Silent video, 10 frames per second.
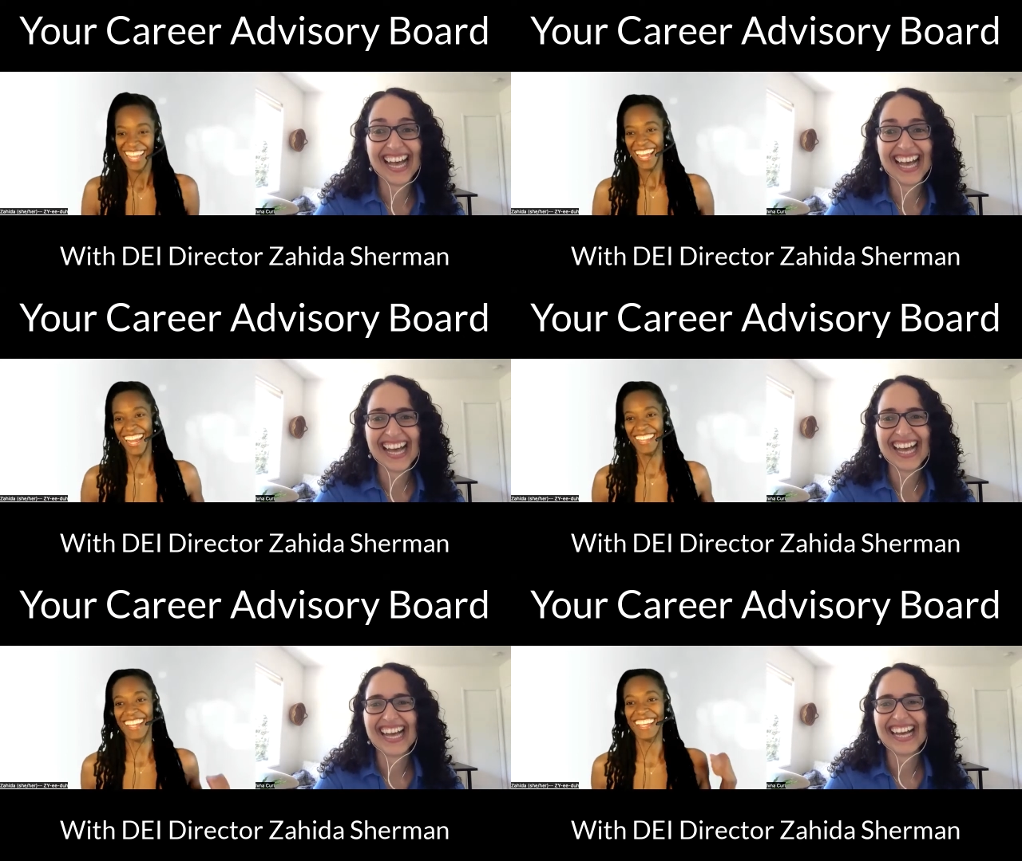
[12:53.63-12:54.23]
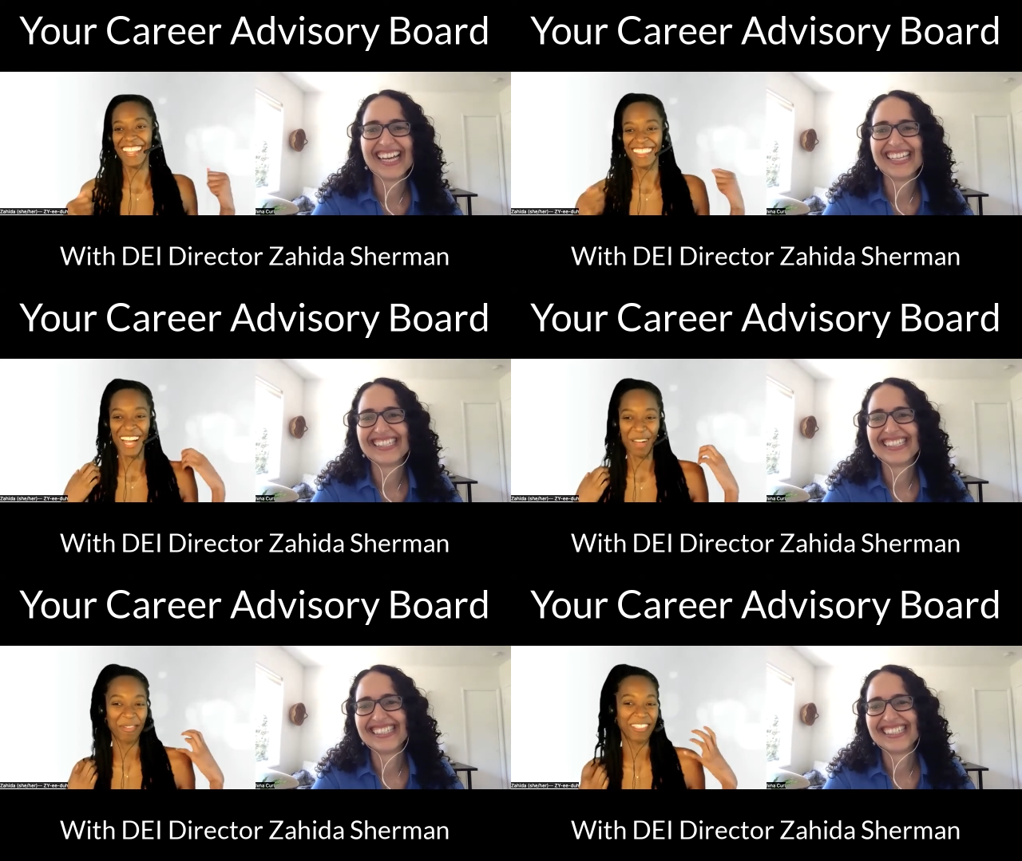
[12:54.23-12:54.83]
Speaker 1: and they got the
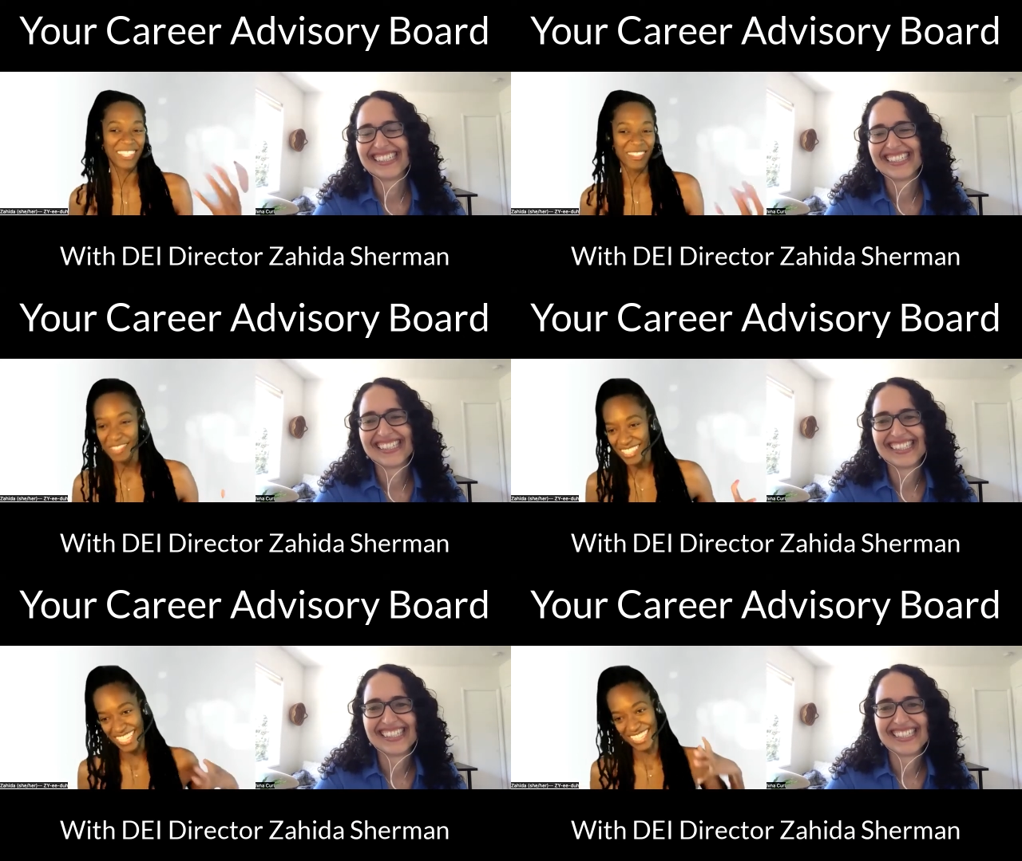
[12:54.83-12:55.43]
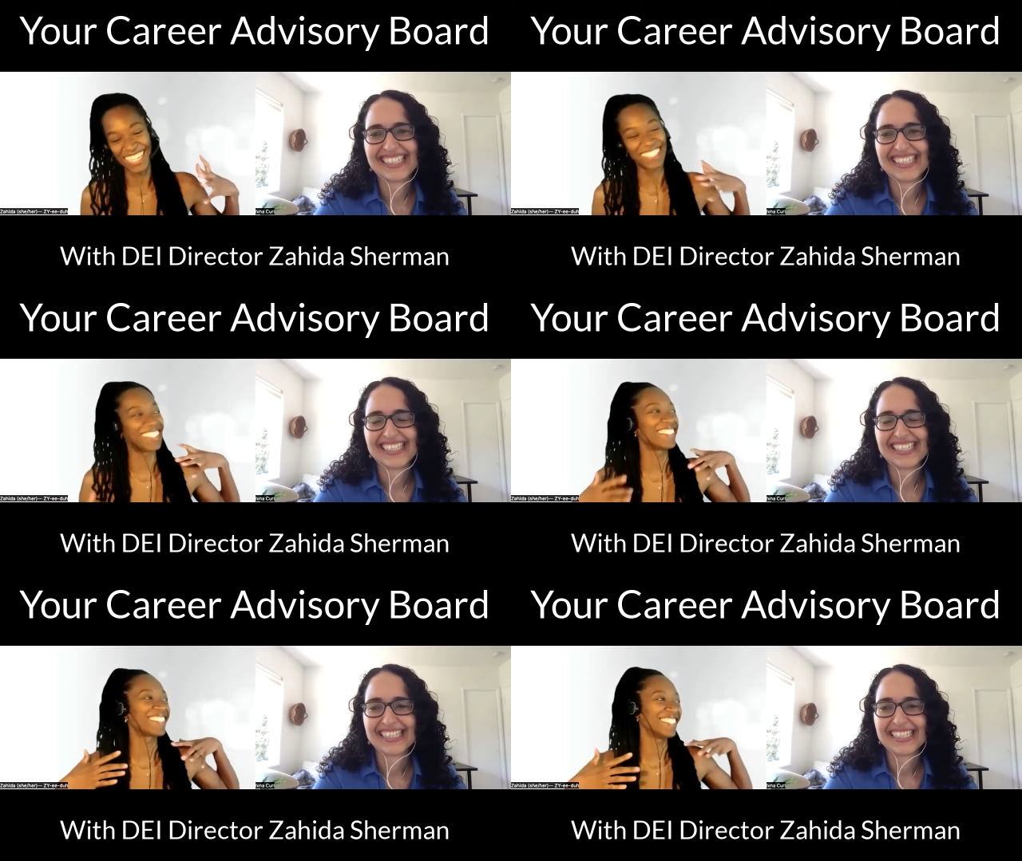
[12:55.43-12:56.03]
opportunity and they
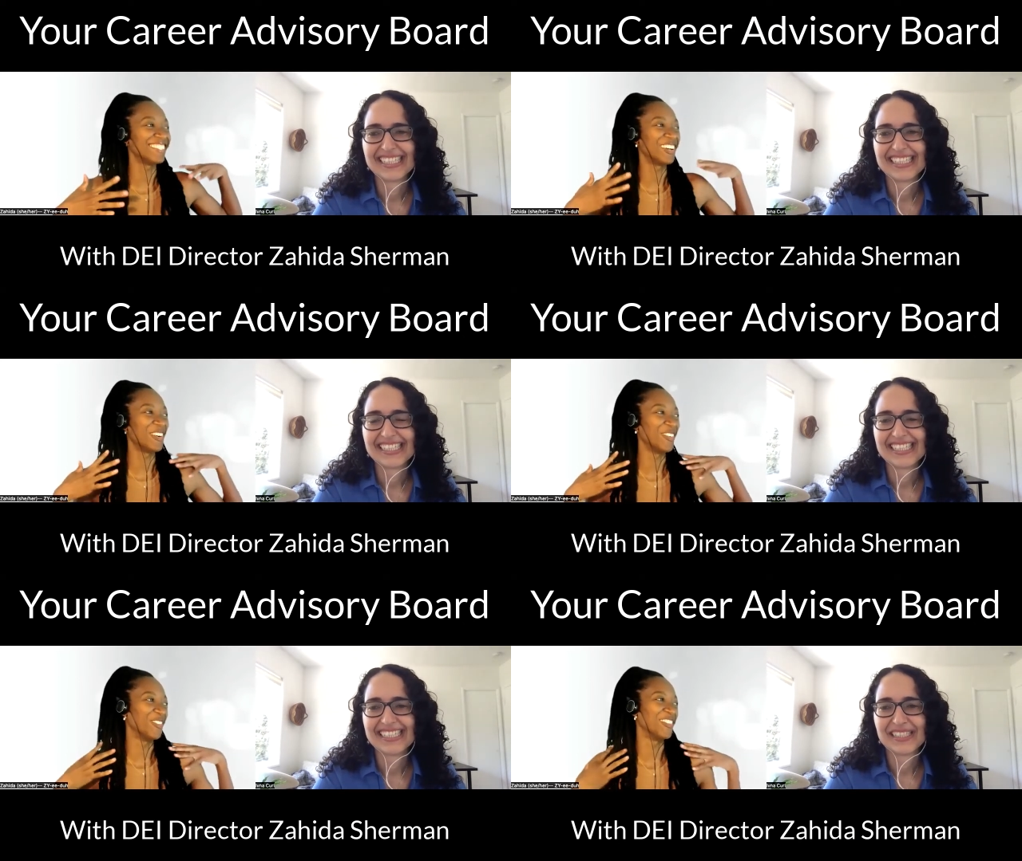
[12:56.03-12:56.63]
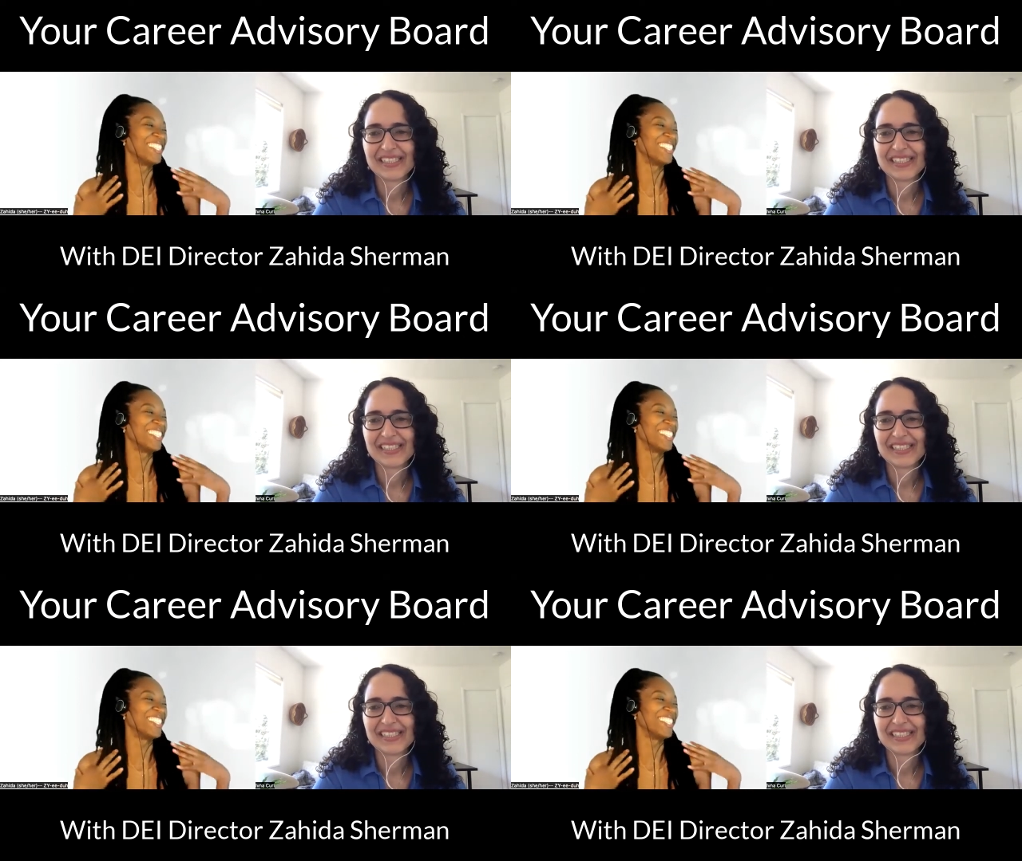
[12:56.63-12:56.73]
just, you know,